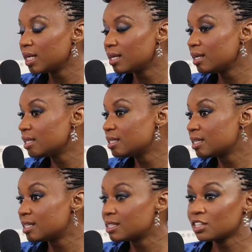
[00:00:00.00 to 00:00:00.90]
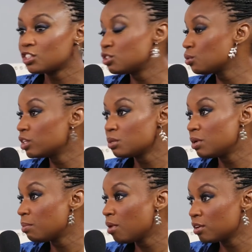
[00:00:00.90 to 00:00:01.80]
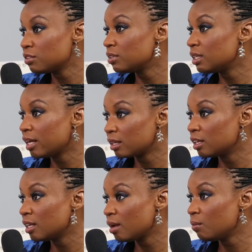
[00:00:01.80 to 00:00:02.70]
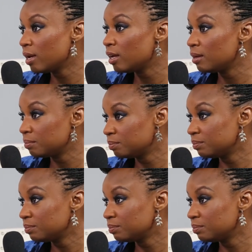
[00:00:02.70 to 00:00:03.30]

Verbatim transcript: it is, it's such a joy to be a part of it like in that way.